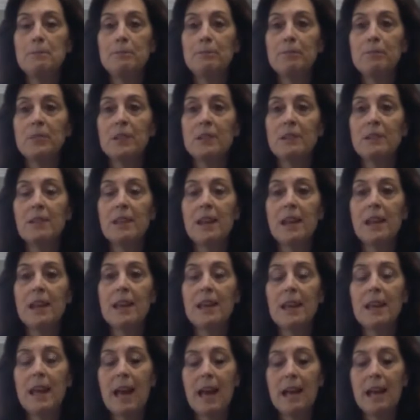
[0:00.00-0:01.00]

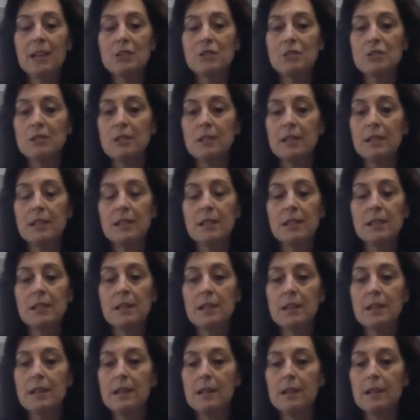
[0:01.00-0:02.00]
They actually
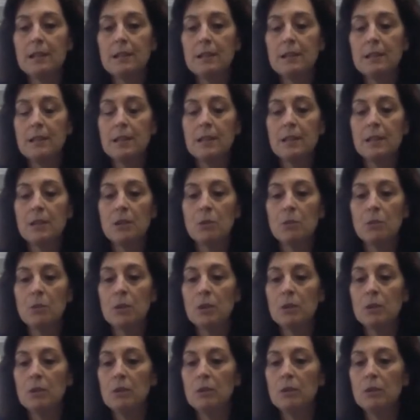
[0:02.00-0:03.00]

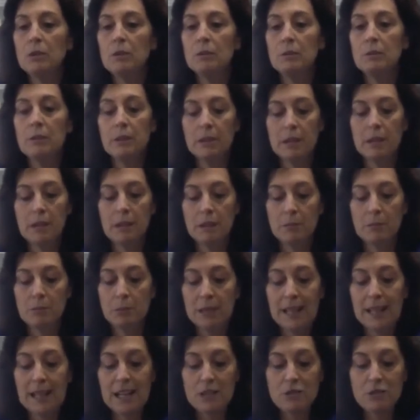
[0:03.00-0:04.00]
will
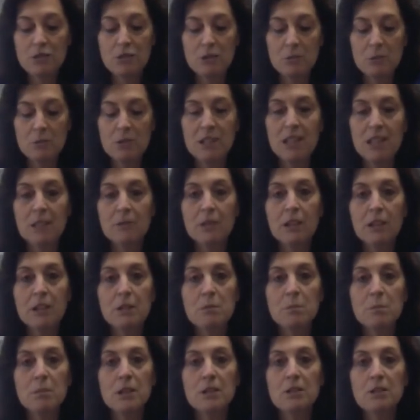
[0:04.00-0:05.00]
blanch them to get rid of the
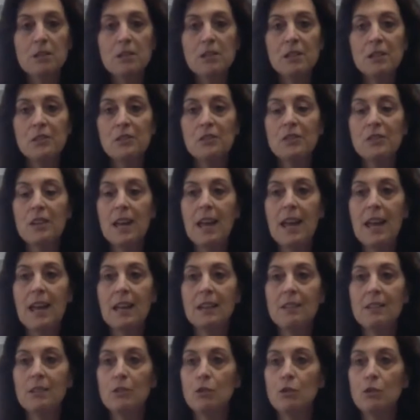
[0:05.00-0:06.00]
bitterness
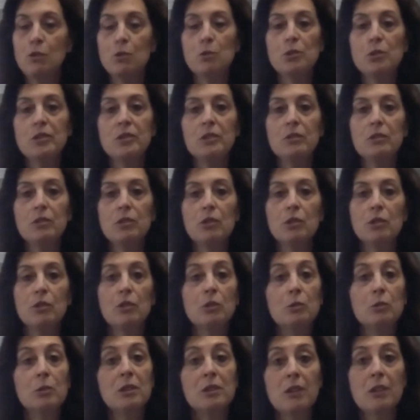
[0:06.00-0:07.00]
and use it to cook
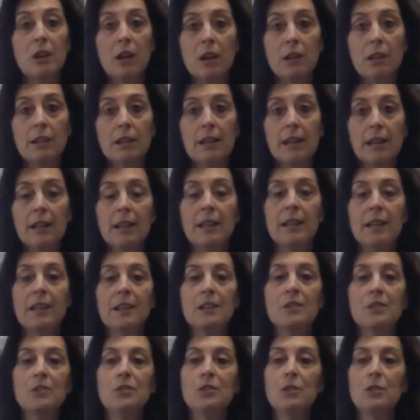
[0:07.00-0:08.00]
with garlic.
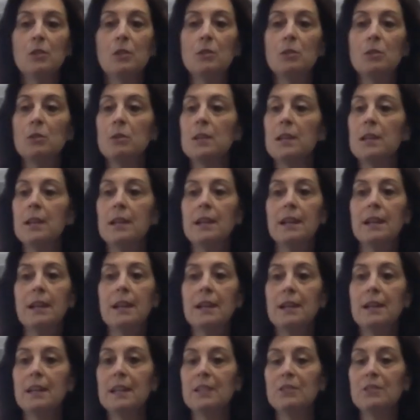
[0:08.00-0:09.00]
So
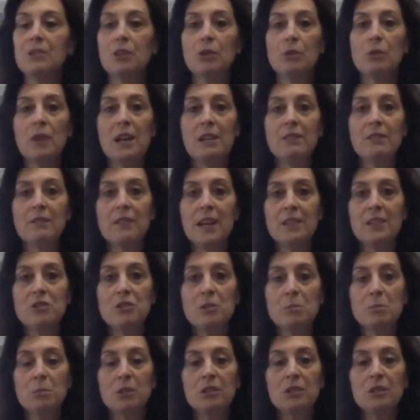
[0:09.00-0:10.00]
it's a great
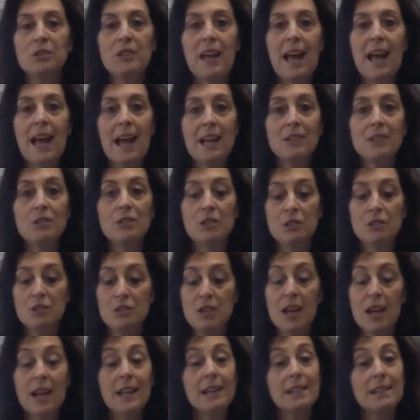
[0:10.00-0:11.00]
vegetable to add to your
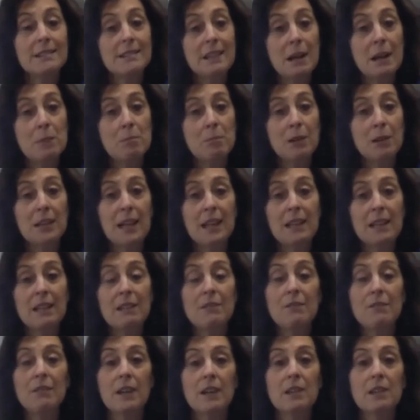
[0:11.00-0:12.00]
diet. It's got plenty of
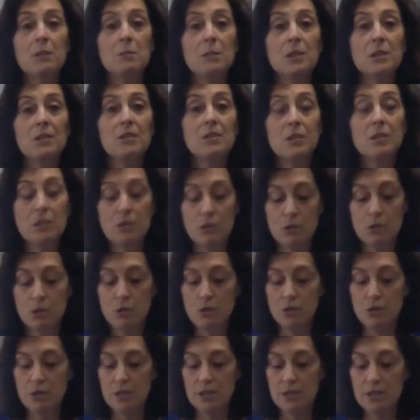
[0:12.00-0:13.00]
vitamins and
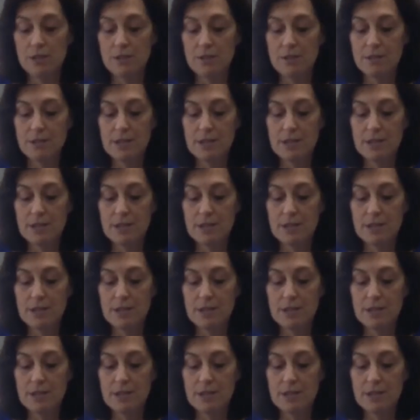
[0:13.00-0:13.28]
nutrients.